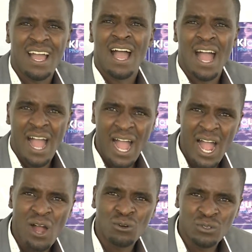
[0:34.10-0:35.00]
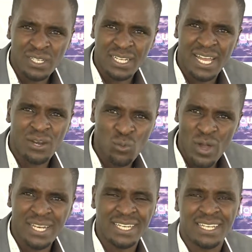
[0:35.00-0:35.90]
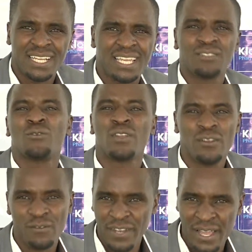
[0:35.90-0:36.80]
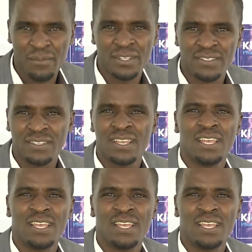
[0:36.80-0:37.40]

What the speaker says: How can one get rid of diabetes?